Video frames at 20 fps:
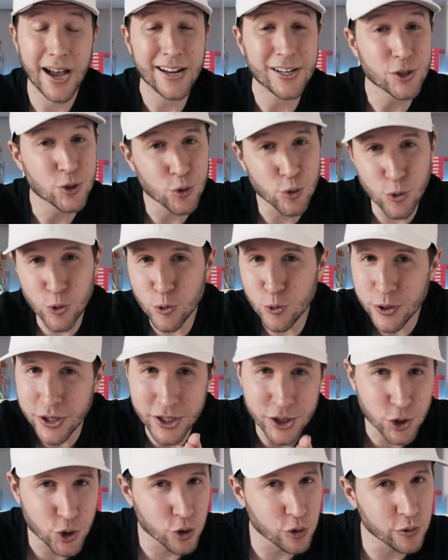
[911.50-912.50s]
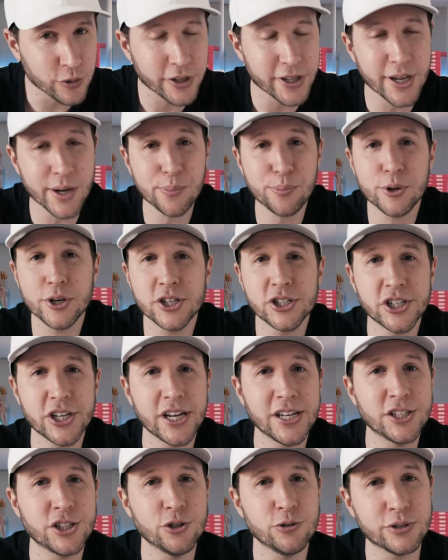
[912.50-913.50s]
I truly, truly
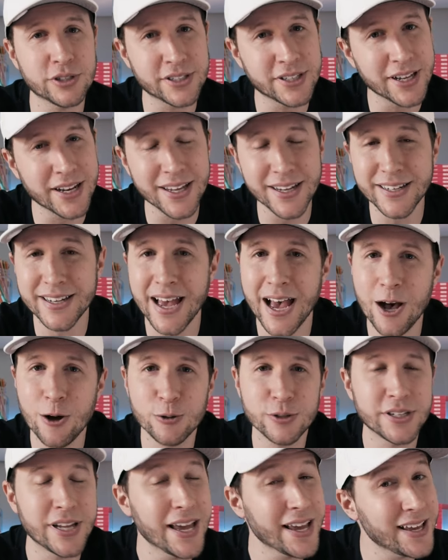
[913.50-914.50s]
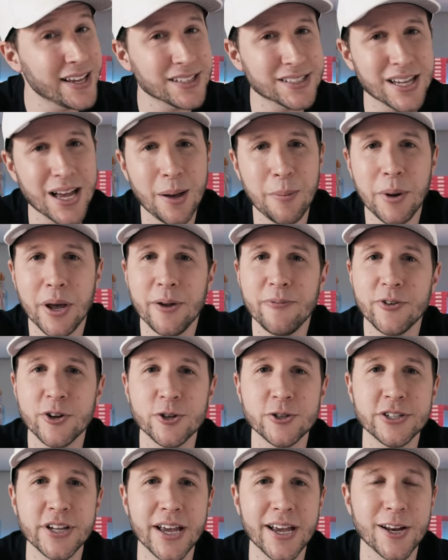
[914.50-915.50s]
appreciate you sitting down, taking time out of
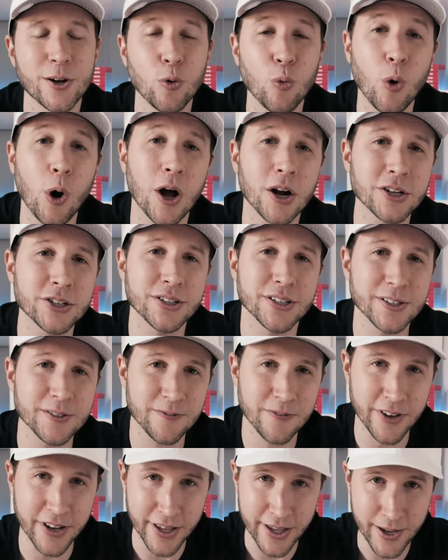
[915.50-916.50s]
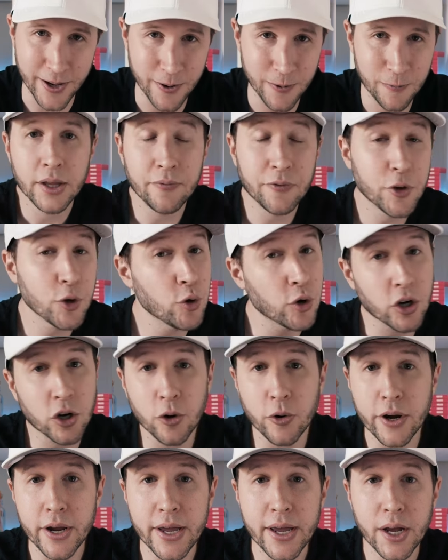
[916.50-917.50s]
your day to watch this video. If you
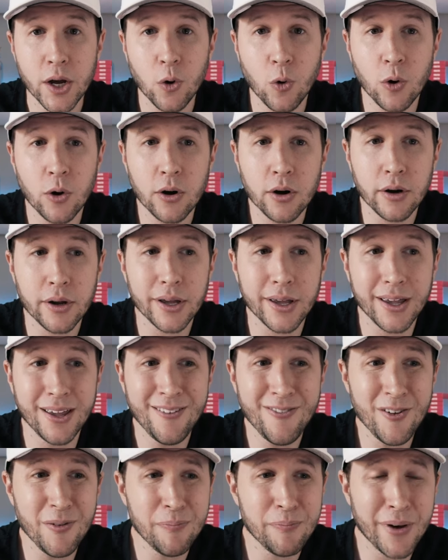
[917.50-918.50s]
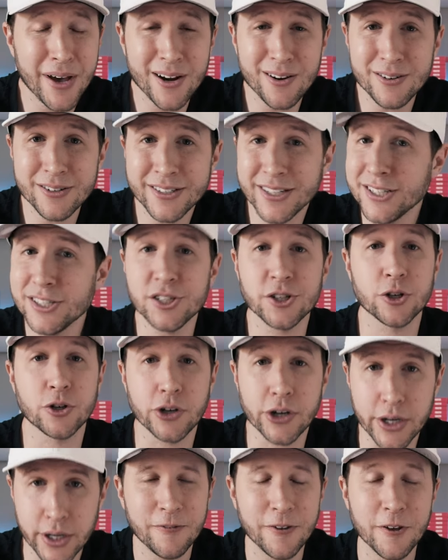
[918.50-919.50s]
agree or even better
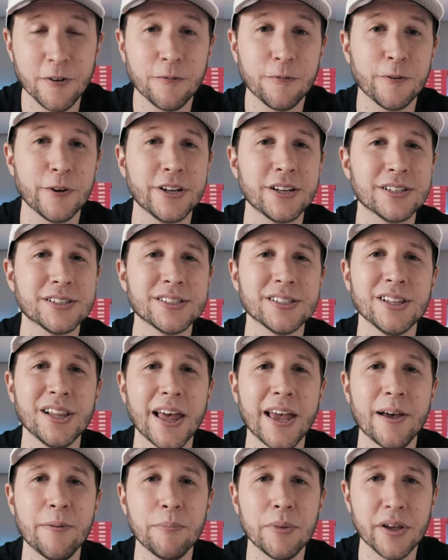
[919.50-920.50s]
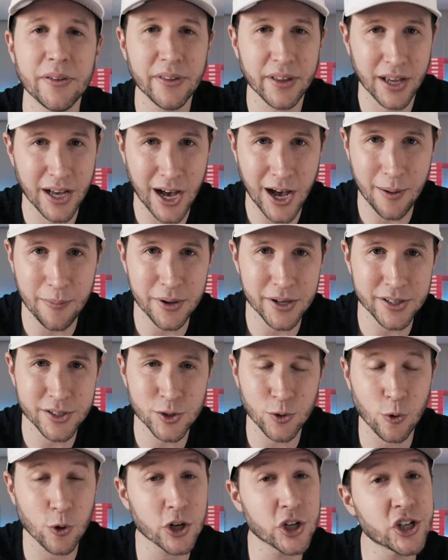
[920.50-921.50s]
disagree, feel free to slam me in the
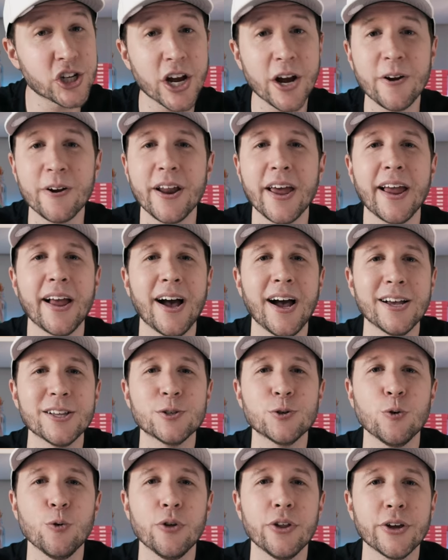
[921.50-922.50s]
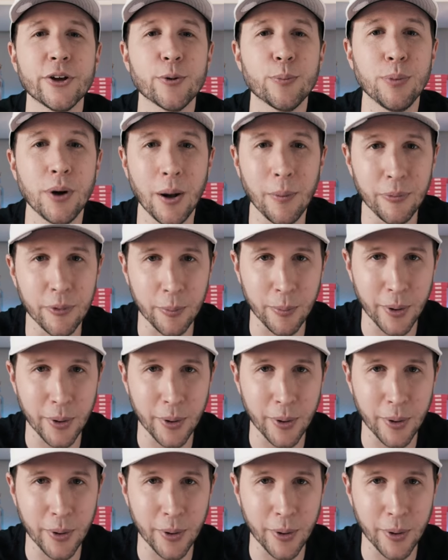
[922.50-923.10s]
comments or share an AI tool that you're pumped